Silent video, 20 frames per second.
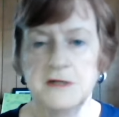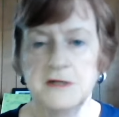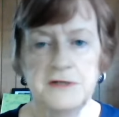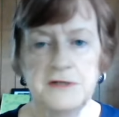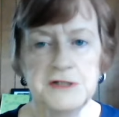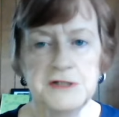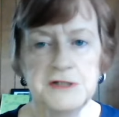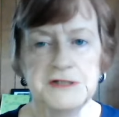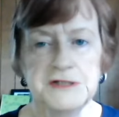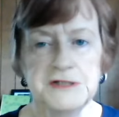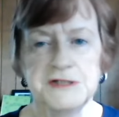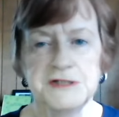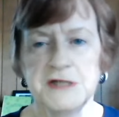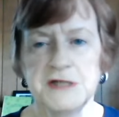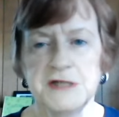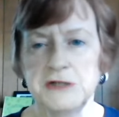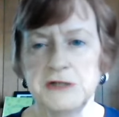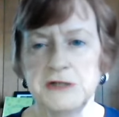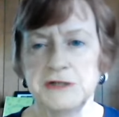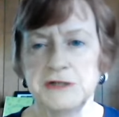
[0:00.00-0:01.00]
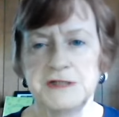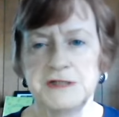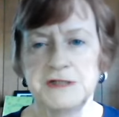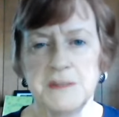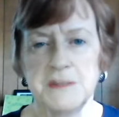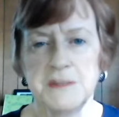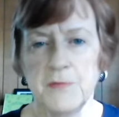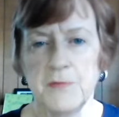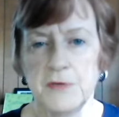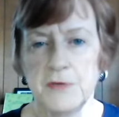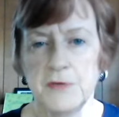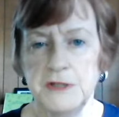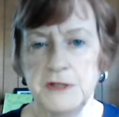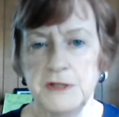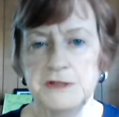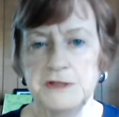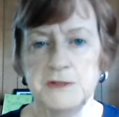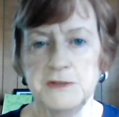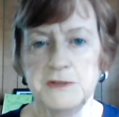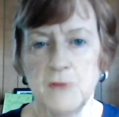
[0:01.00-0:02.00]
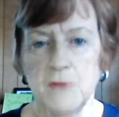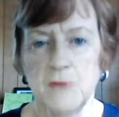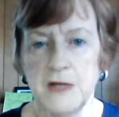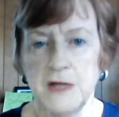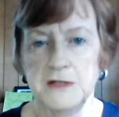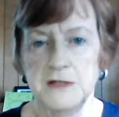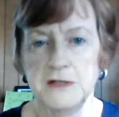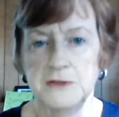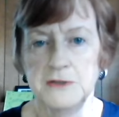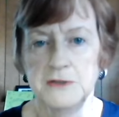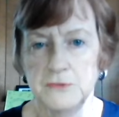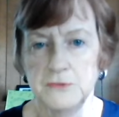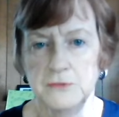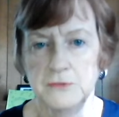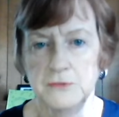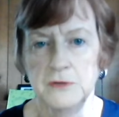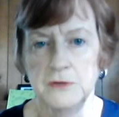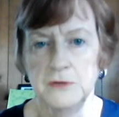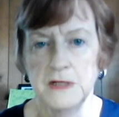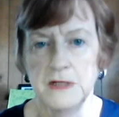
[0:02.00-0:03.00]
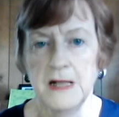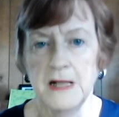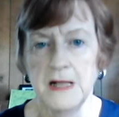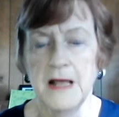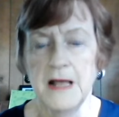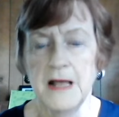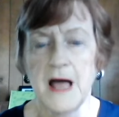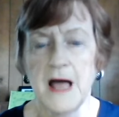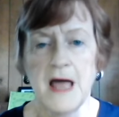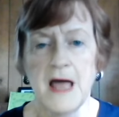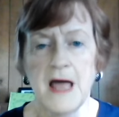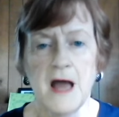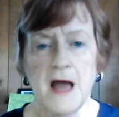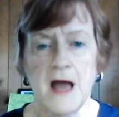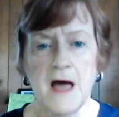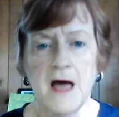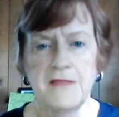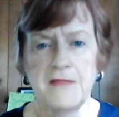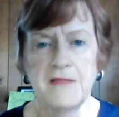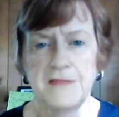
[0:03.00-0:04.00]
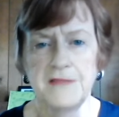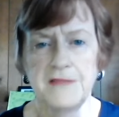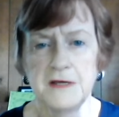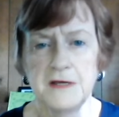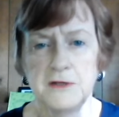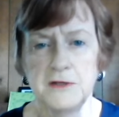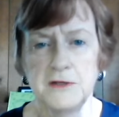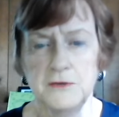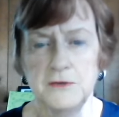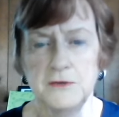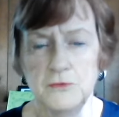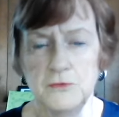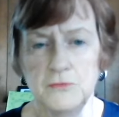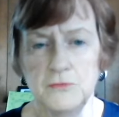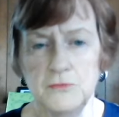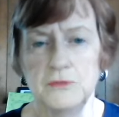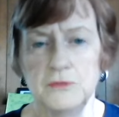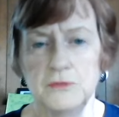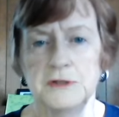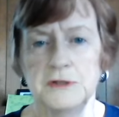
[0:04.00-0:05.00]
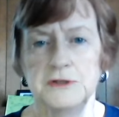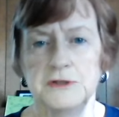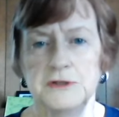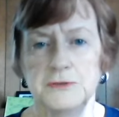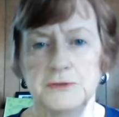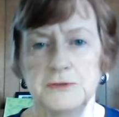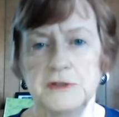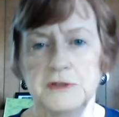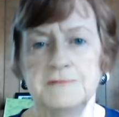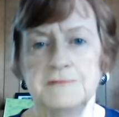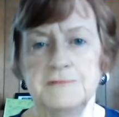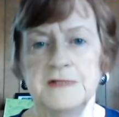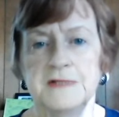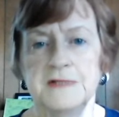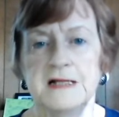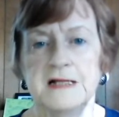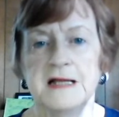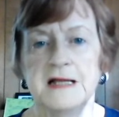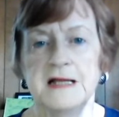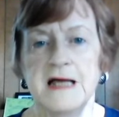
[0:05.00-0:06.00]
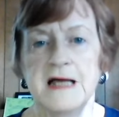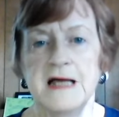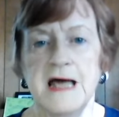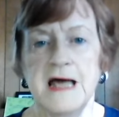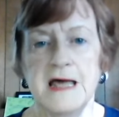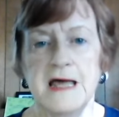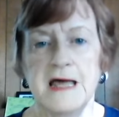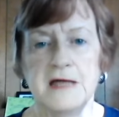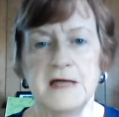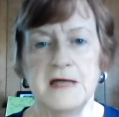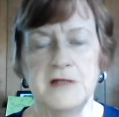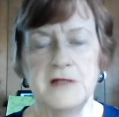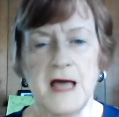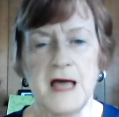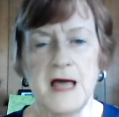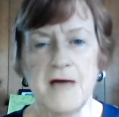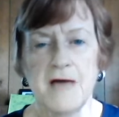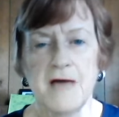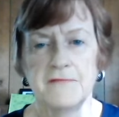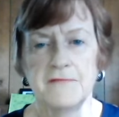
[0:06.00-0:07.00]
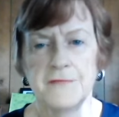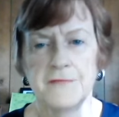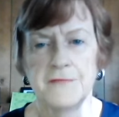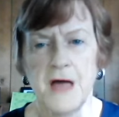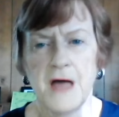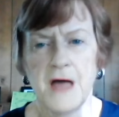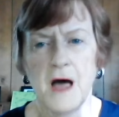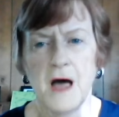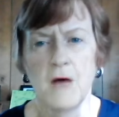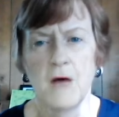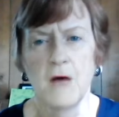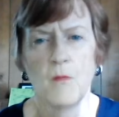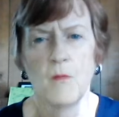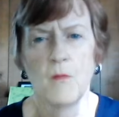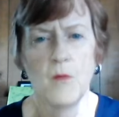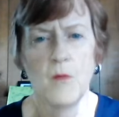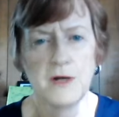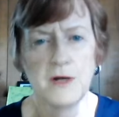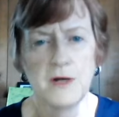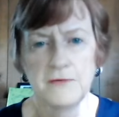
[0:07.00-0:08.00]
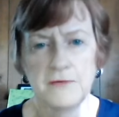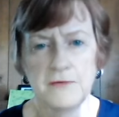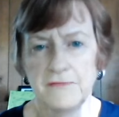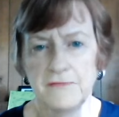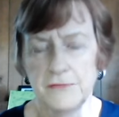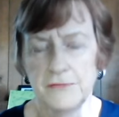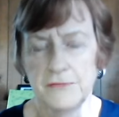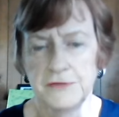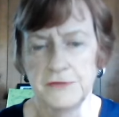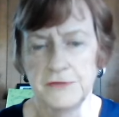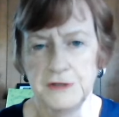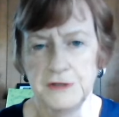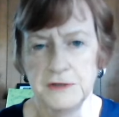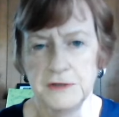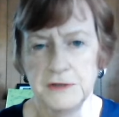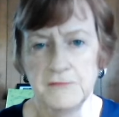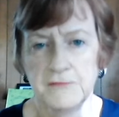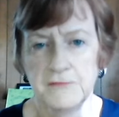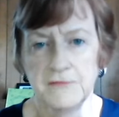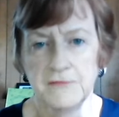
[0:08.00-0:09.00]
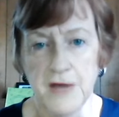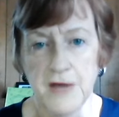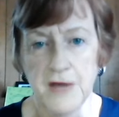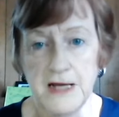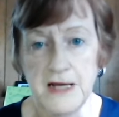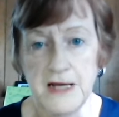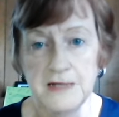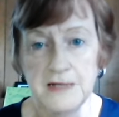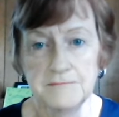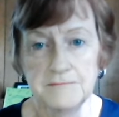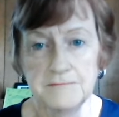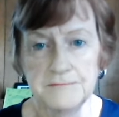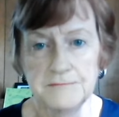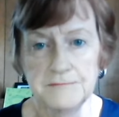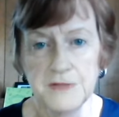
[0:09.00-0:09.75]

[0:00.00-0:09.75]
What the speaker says: This is such a simple, easy way to do. And I think you can do it and have a wonderful year of writing,